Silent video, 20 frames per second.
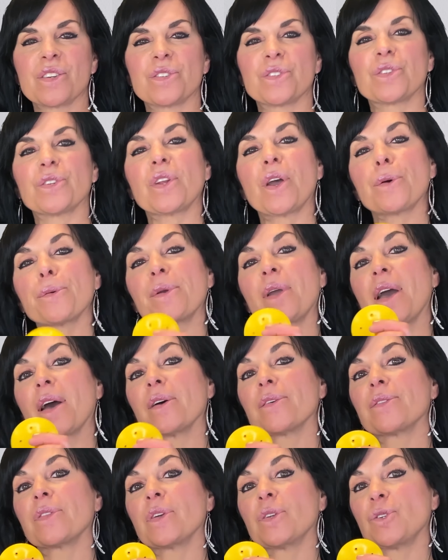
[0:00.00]
So now we
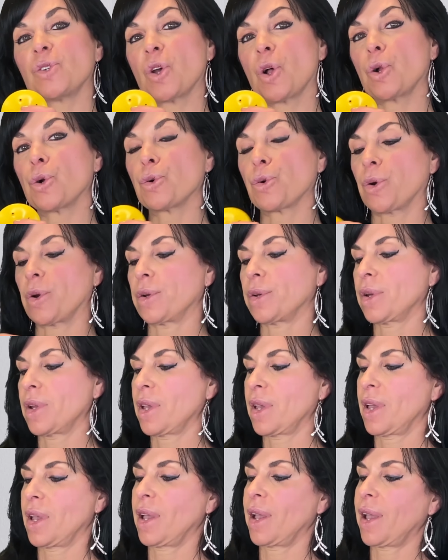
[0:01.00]
have the gel horn,
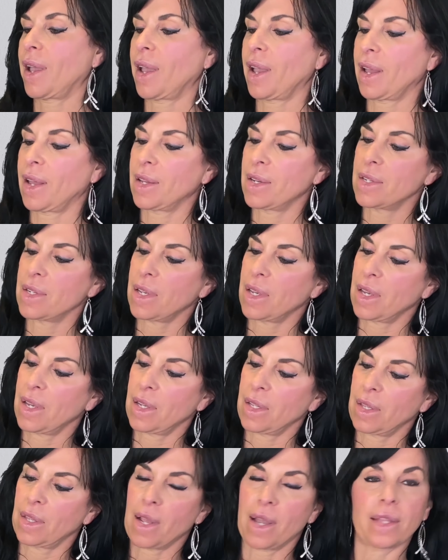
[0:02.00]
and
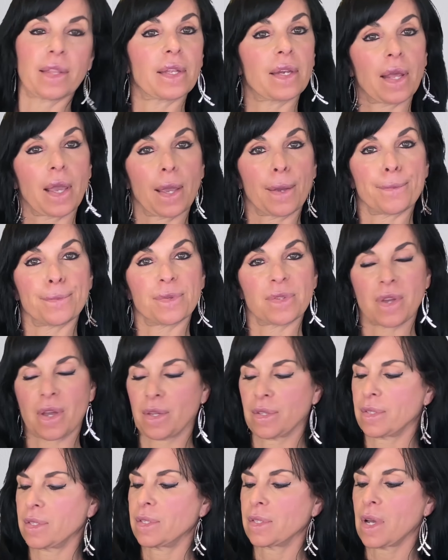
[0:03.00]
like the name
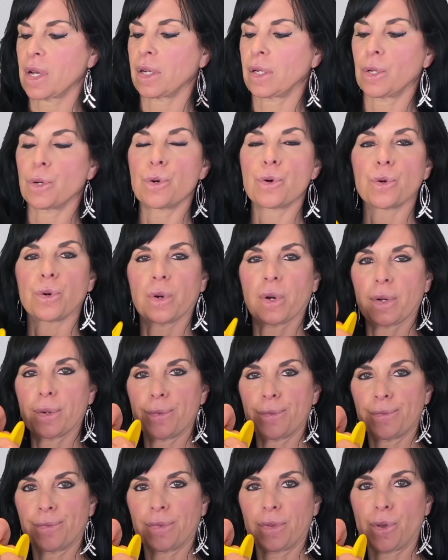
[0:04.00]
says, it's got a little horn,
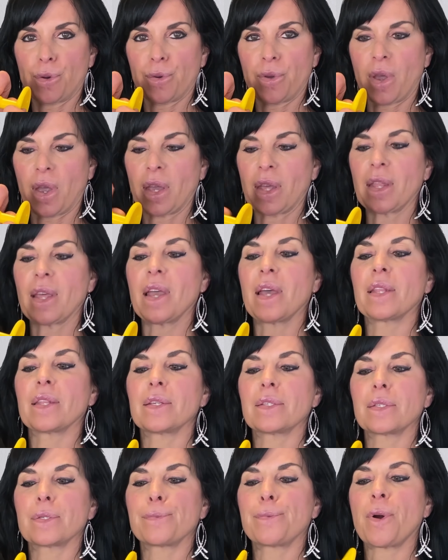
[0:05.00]
okay?
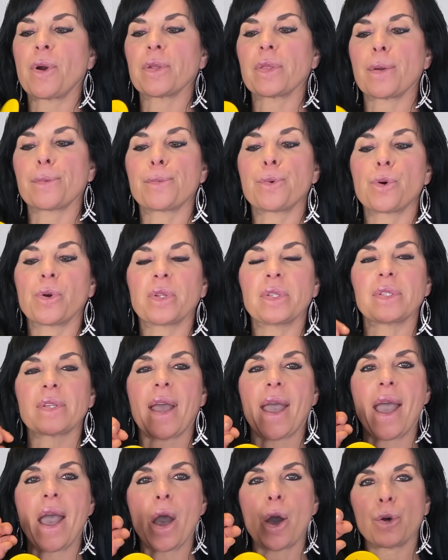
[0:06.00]
This is the part that points
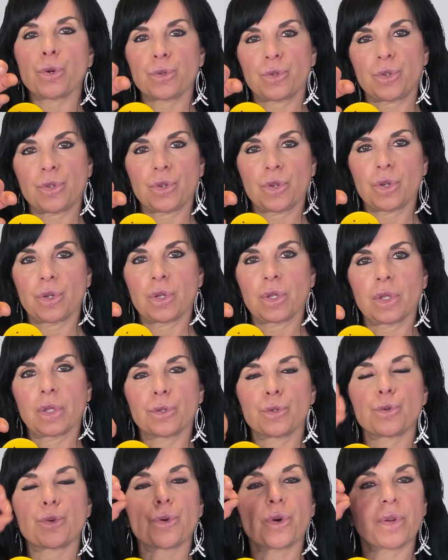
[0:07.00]
out
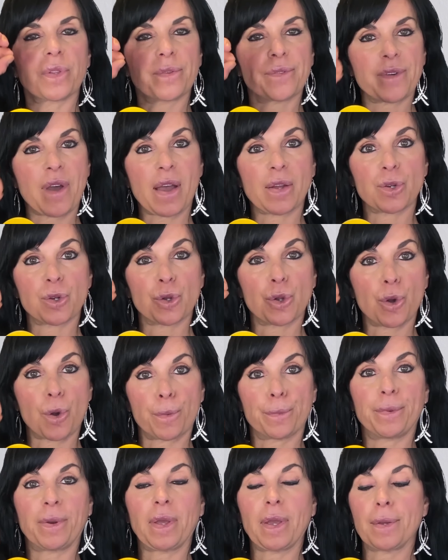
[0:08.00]
toward the vaginal
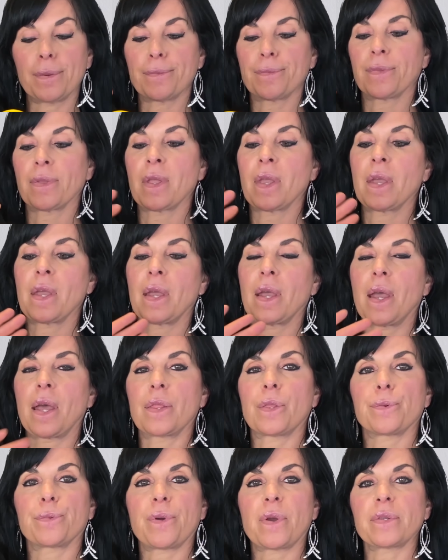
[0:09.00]
opening,
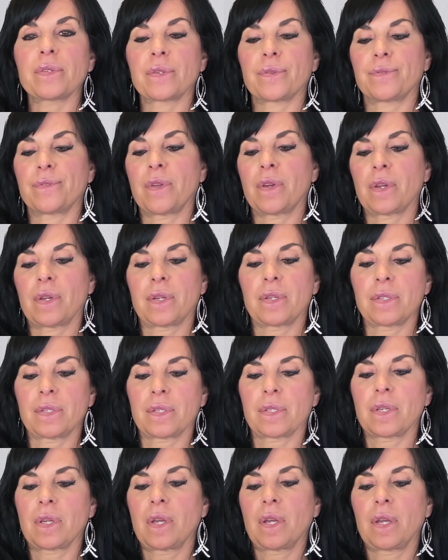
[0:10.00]
and the rest of
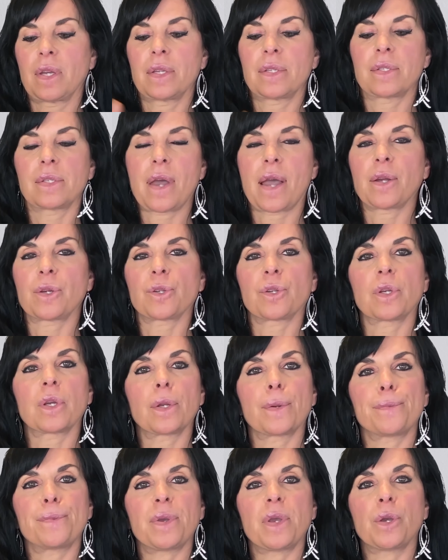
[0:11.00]
this is actually
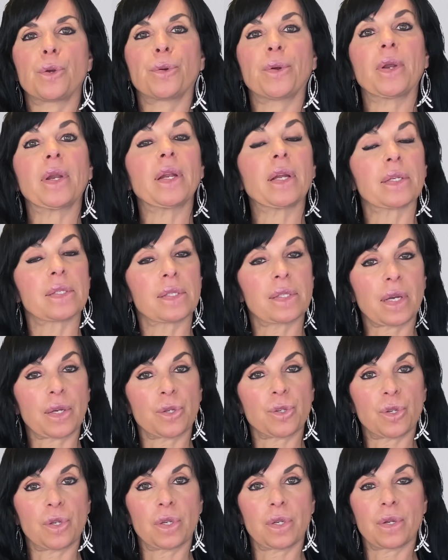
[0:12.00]
going to be creating a
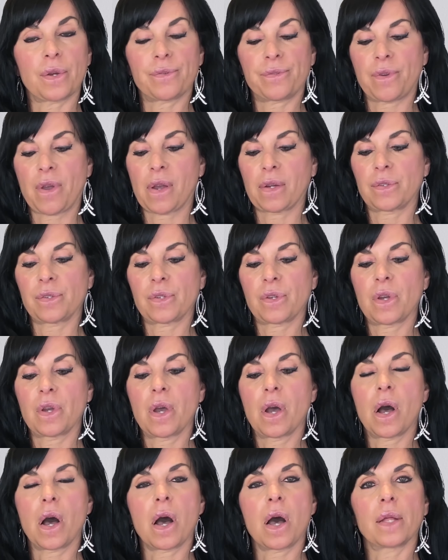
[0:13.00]
suction effect
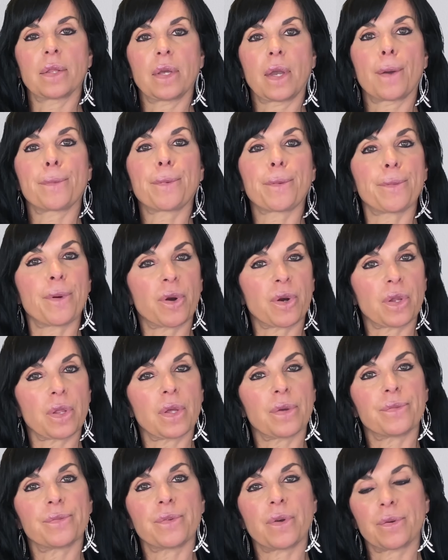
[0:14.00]
on the upper part
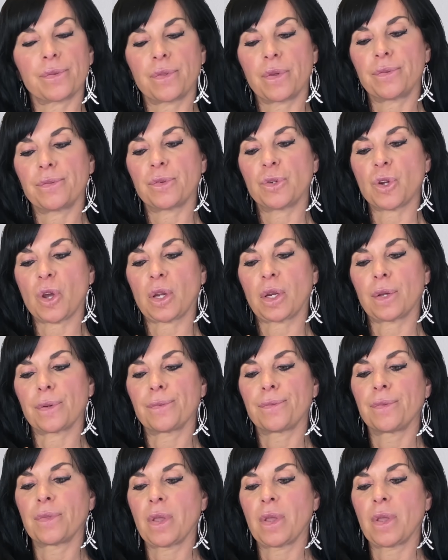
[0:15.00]
of the vagina.